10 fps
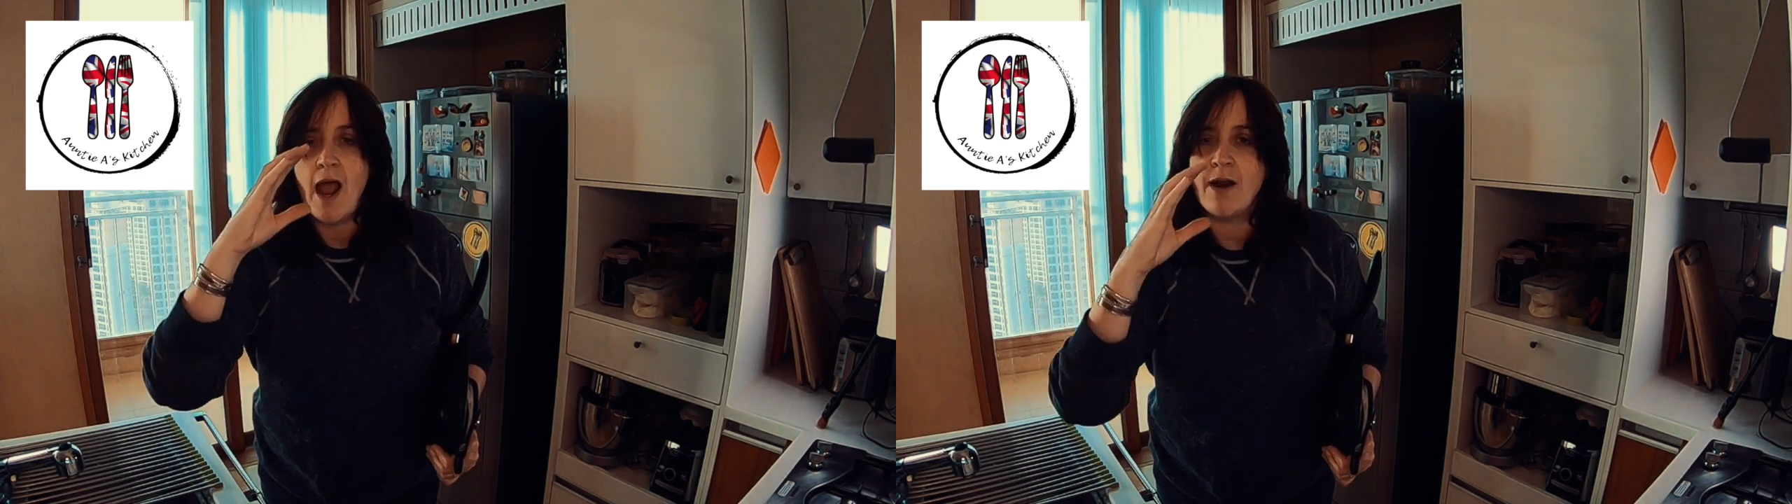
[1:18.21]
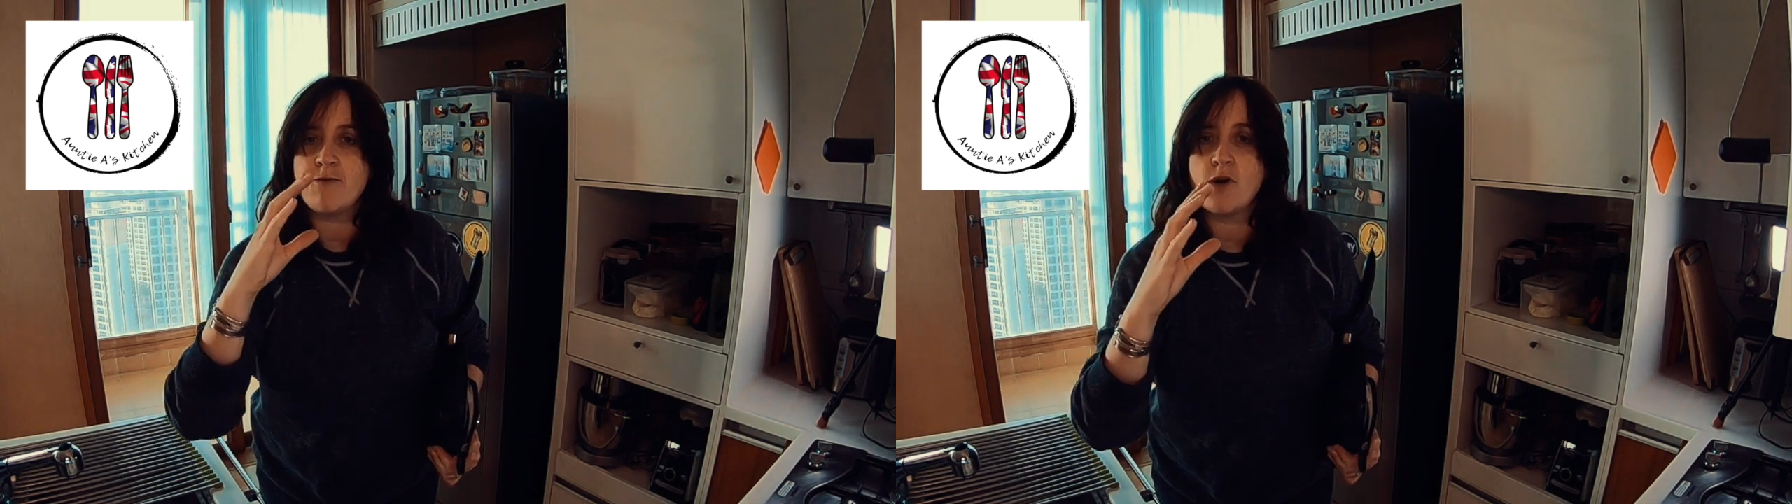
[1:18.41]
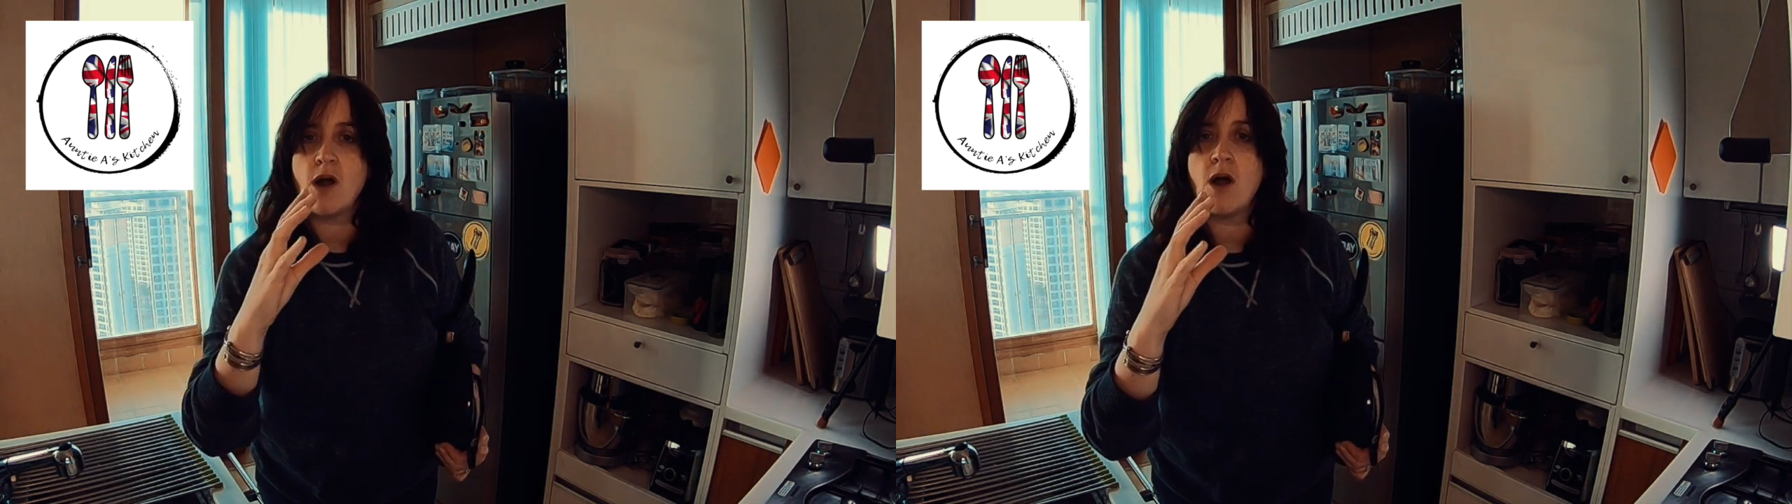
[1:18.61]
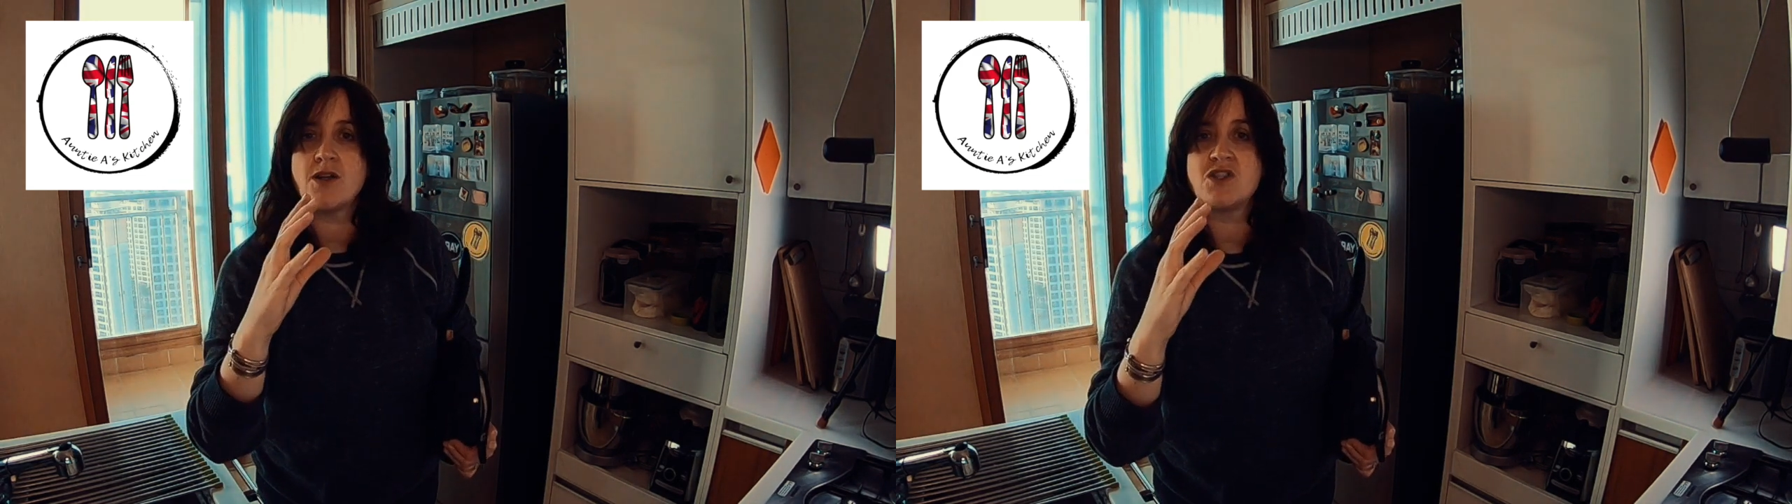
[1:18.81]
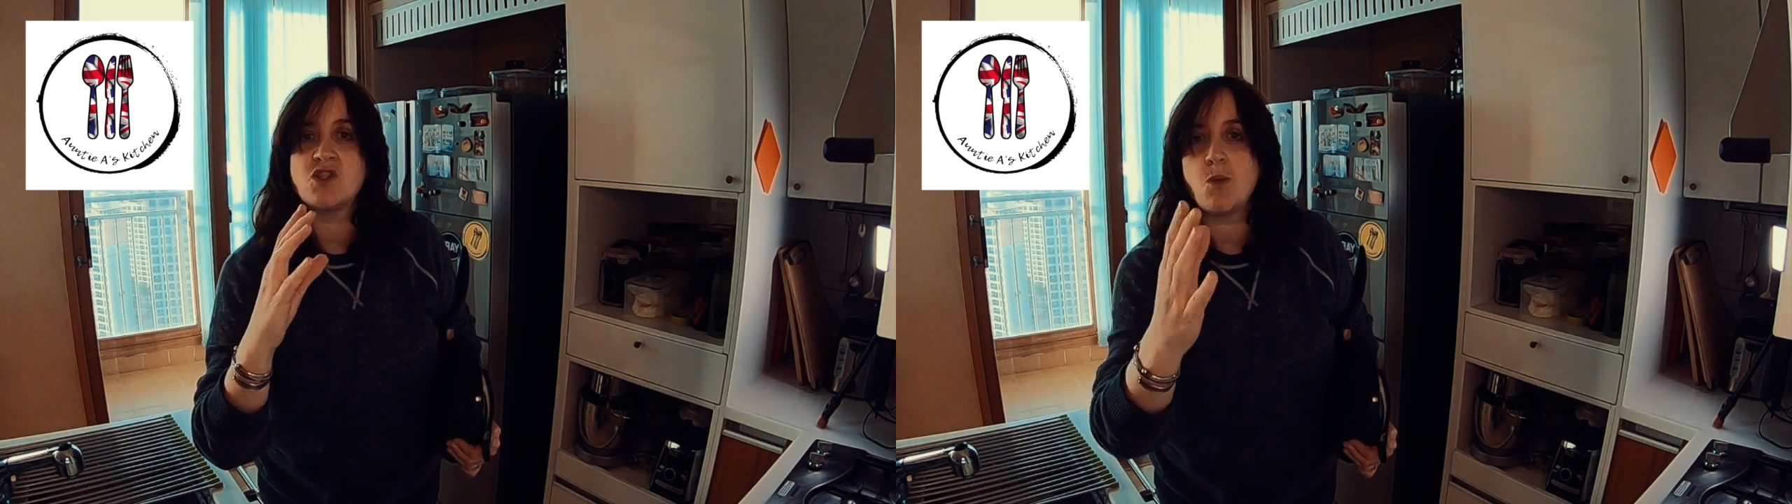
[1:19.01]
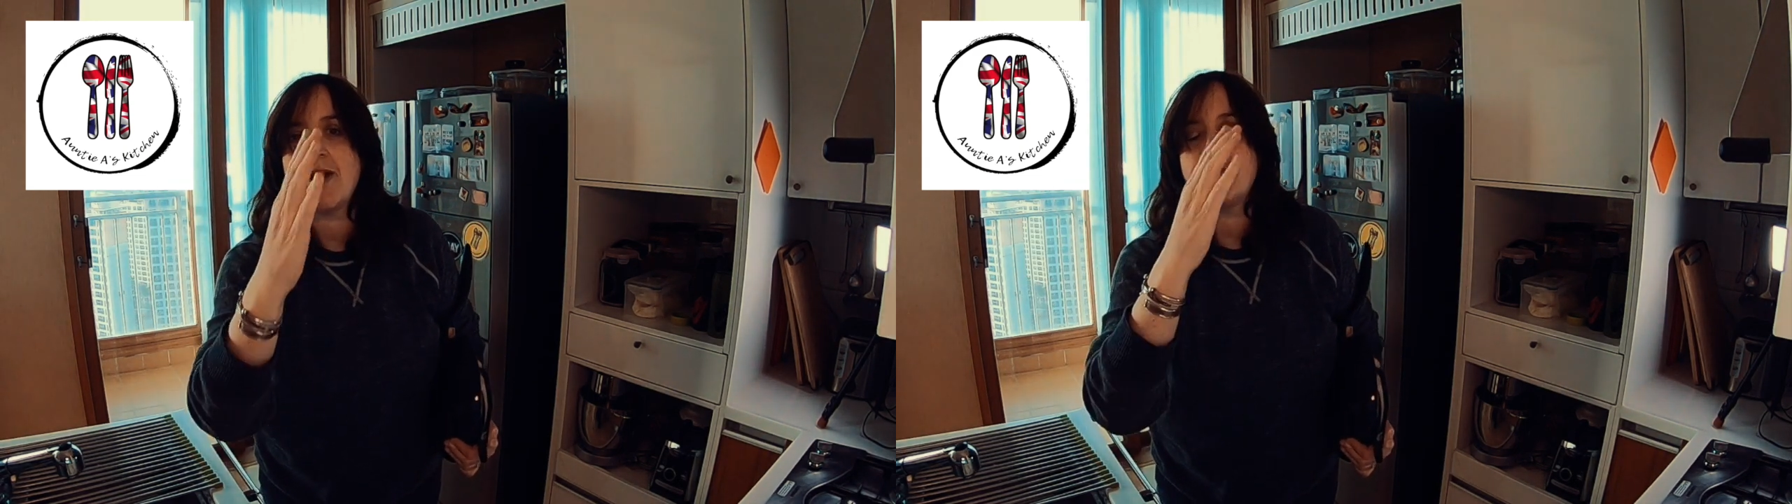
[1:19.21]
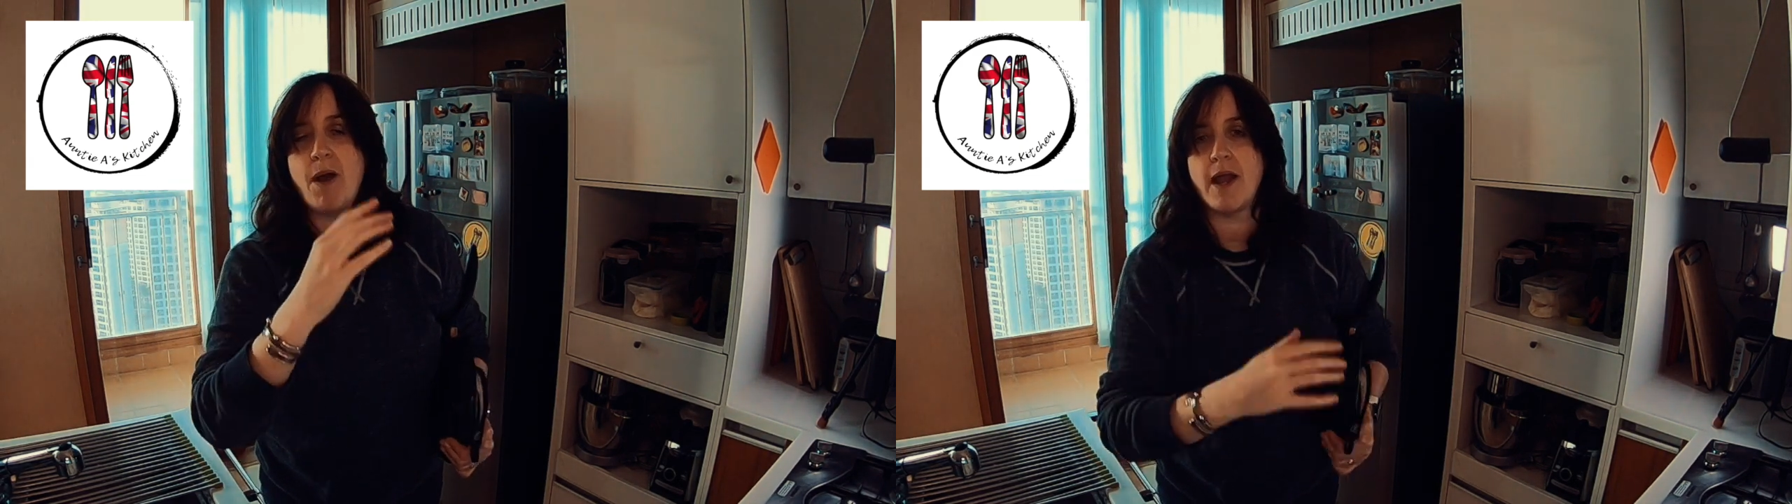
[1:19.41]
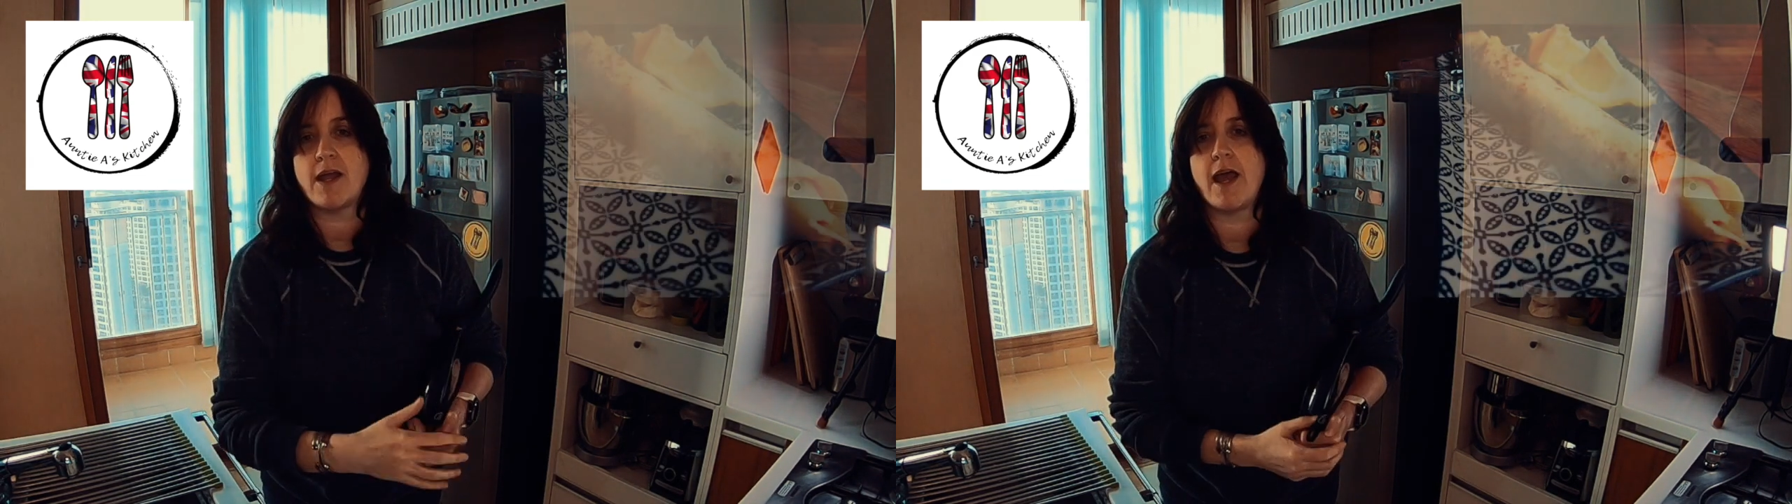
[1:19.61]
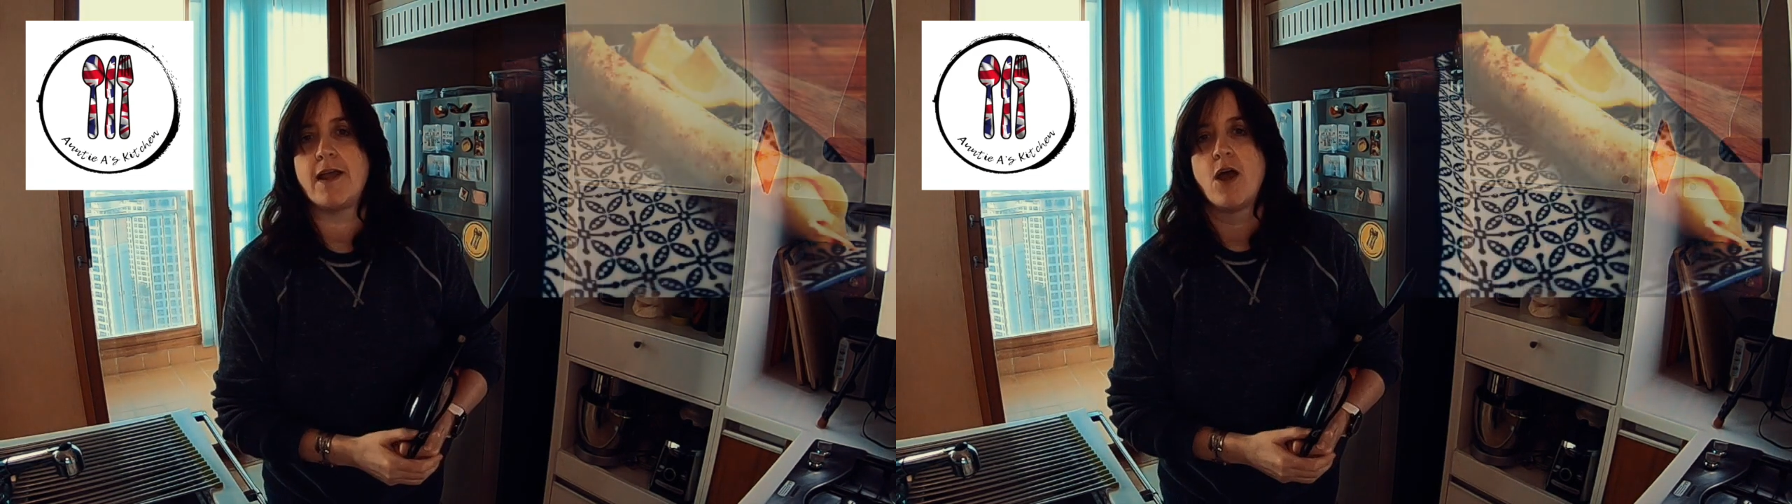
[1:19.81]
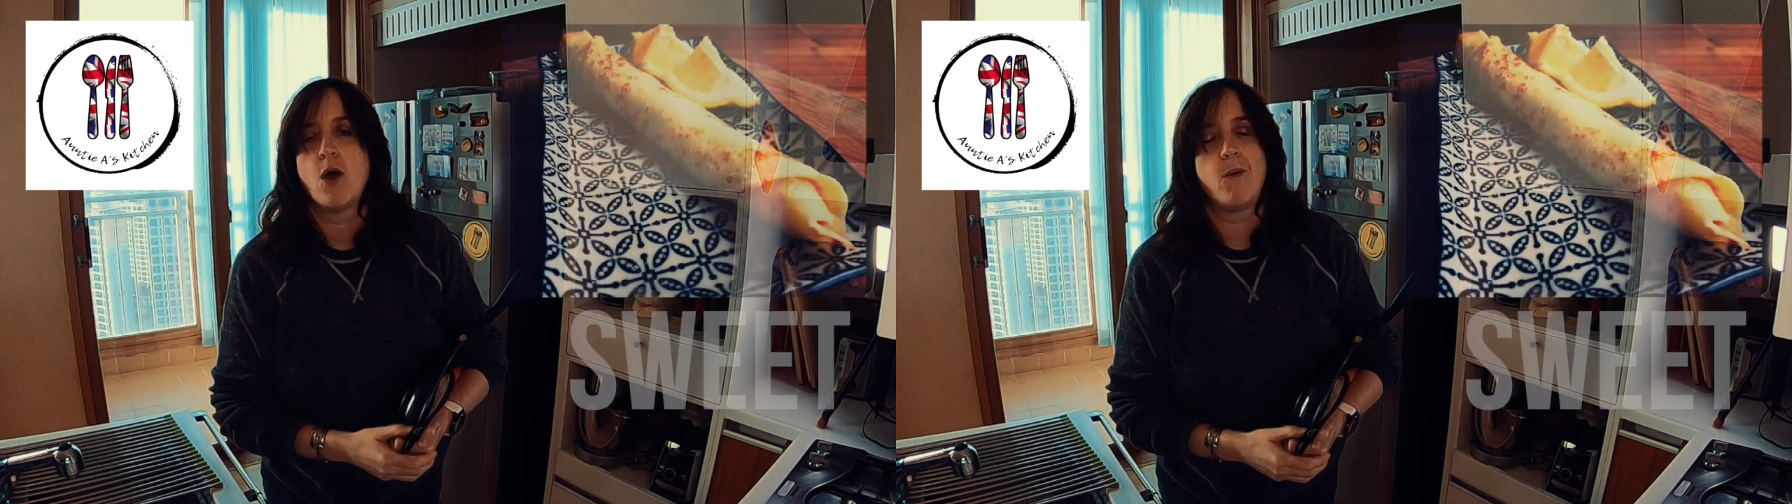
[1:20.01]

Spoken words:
And for our sweet pancake,